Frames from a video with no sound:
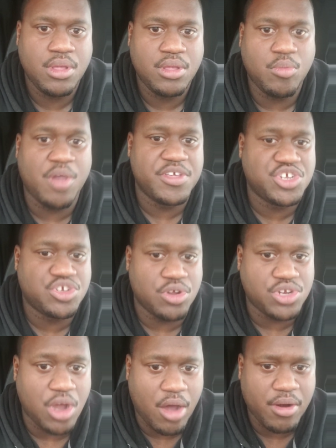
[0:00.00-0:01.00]
whether it's your
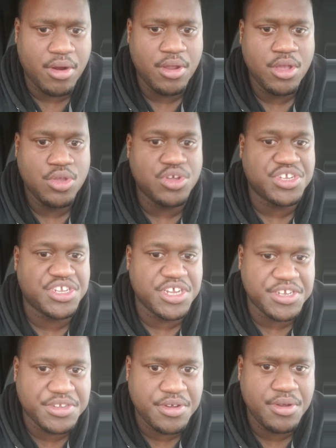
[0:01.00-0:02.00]
daughter, your
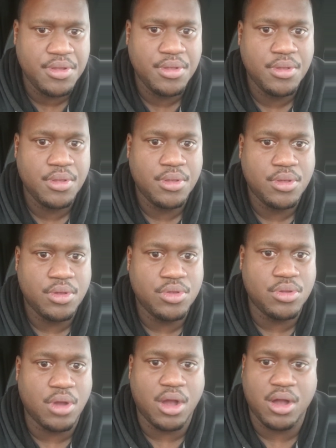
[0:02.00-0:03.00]
sister,
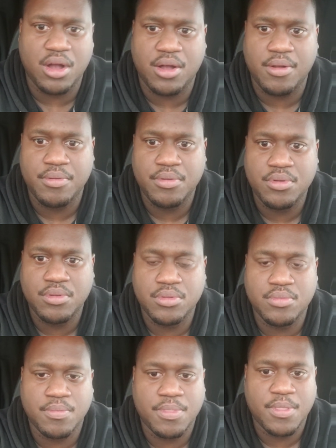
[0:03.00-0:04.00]
uh,
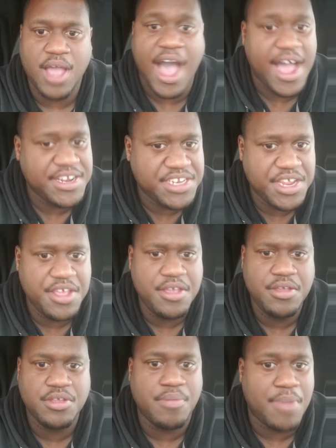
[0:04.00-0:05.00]

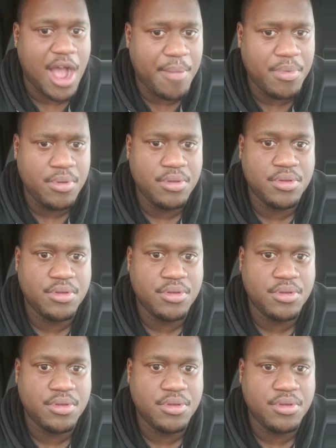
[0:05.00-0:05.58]
auntie, your mama,